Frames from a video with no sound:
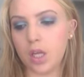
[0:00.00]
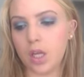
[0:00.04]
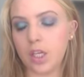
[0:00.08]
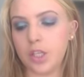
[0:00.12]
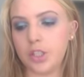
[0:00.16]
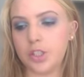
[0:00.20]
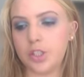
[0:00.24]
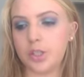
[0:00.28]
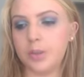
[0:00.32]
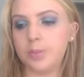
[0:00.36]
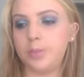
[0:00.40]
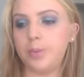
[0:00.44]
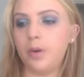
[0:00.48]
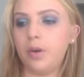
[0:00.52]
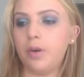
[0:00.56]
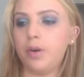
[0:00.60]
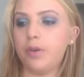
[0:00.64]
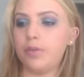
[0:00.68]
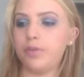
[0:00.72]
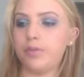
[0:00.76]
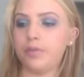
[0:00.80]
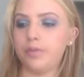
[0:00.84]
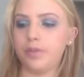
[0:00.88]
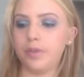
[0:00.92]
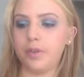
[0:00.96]

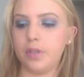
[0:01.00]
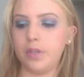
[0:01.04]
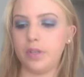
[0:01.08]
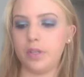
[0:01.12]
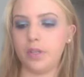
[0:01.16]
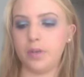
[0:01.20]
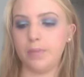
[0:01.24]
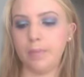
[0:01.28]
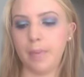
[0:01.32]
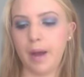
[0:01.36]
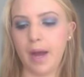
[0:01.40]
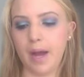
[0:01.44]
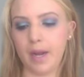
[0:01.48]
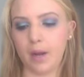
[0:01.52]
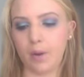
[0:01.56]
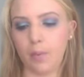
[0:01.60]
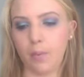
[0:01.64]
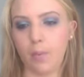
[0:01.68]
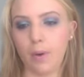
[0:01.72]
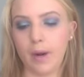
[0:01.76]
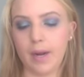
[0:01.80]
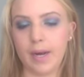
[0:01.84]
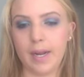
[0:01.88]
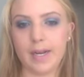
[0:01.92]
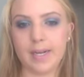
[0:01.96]
the MAC
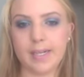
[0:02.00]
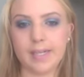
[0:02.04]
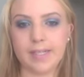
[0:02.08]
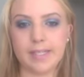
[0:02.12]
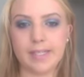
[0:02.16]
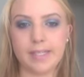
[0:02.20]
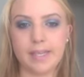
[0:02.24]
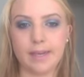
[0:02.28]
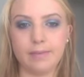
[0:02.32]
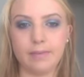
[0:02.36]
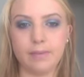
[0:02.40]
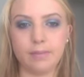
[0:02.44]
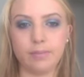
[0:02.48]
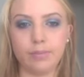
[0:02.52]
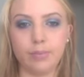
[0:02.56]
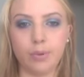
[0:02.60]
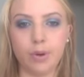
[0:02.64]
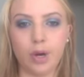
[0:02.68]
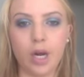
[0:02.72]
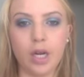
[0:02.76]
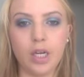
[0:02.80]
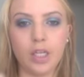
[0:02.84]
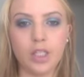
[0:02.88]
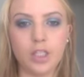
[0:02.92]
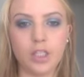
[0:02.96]
187
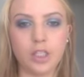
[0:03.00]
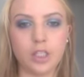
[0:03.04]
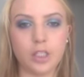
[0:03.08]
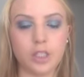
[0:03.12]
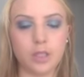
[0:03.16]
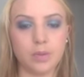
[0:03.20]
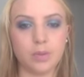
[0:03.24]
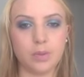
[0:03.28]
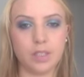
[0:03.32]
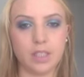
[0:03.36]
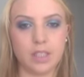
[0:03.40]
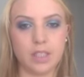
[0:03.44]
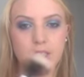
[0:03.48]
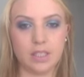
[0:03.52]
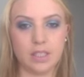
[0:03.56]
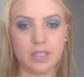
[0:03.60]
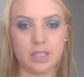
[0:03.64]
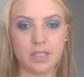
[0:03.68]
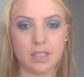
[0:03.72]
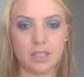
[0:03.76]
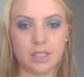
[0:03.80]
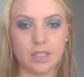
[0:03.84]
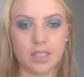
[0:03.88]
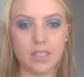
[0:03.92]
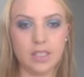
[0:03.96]
brush, which
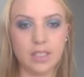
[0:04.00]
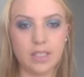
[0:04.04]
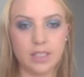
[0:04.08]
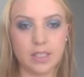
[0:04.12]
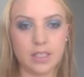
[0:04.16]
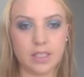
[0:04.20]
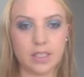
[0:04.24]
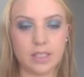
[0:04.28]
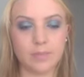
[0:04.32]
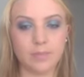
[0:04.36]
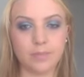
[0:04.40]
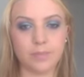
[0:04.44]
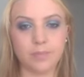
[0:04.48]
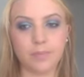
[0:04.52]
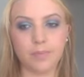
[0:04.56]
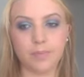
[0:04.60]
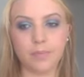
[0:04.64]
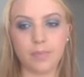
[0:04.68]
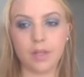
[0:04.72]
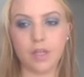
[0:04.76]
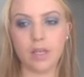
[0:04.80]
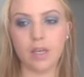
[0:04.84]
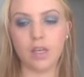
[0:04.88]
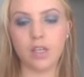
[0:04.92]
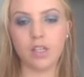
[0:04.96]
is this.
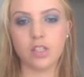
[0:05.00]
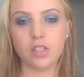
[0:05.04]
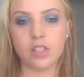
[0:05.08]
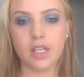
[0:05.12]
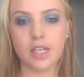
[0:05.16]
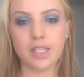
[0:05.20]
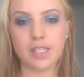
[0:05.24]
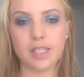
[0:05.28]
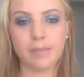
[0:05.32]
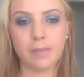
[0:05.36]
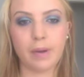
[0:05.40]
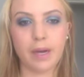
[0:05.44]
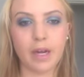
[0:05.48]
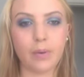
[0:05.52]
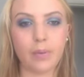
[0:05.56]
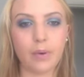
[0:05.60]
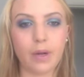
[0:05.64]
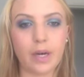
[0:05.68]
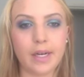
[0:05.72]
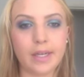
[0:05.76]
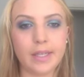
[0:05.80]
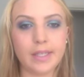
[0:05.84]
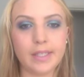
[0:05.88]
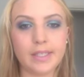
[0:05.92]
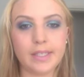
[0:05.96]
So that's the MAC
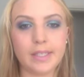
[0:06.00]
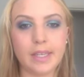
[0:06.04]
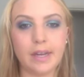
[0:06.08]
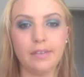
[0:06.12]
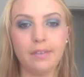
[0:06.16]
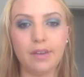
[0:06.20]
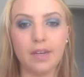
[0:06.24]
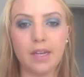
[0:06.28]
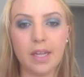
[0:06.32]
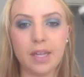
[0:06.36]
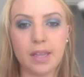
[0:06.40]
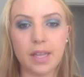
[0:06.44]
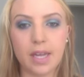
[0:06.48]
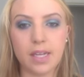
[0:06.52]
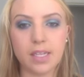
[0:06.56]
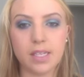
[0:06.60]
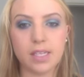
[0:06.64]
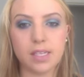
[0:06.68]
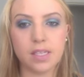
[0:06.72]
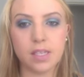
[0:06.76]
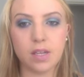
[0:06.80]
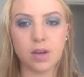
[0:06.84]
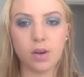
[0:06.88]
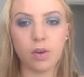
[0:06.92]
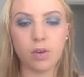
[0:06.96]
187 and
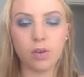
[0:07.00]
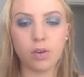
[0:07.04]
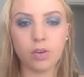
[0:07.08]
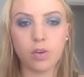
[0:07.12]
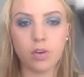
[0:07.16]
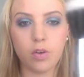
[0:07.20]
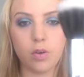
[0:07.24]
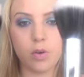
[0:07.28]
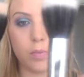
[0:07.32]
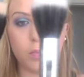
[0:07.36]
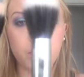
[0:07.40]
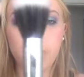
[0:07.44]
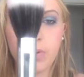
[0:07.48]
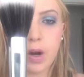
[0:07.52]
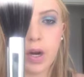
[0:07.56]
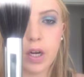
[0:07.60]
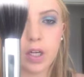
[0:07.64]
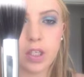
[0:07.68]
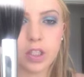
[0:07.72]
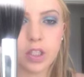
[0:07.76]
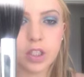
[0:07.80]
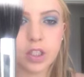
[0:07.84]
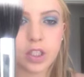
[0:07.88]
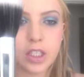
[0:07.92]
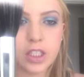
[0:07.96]
that's the Enkore
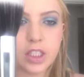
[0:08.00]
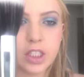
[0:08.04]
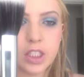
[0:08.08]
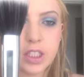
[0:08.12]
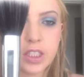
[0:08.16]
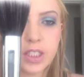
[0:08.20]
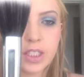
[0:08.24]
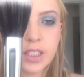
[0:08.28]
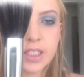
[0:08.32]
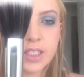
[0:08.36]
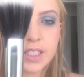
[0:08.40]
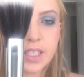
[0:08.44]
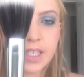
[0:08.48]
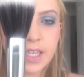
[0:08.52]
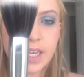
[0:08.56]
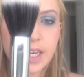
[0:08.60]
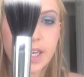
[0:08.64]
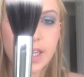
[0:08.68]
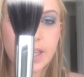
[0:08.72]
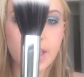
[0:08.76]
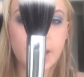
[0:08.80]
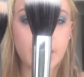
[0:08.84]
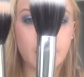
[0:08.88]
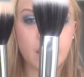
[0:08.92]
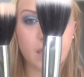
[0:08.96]
brush. So as you can see,
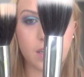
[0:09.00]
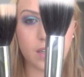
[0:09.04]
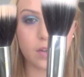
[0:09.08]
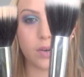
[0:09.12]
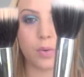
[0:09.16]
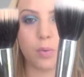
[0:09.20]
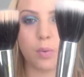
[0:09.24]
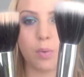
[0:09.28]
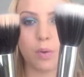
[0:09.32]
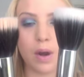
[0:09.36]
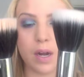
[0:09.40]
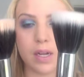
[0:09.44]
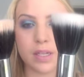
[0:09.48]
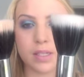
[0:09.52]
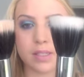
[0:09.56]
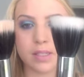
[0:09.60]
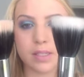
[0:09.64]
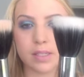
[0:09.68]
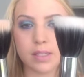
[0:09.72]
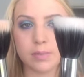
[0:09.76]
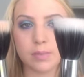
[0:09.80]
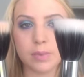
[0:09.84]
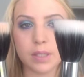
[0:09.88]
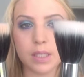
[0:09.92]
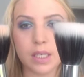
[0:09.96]
they are quite
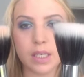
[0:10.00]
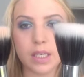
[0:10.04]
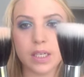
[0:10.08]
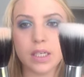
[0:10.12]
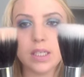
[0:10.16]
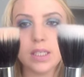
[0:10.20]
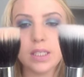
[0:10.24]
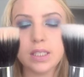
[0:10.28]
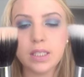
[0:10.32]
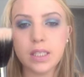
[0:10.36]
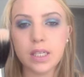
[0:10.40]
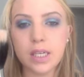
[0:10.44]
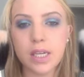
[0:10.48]
similar,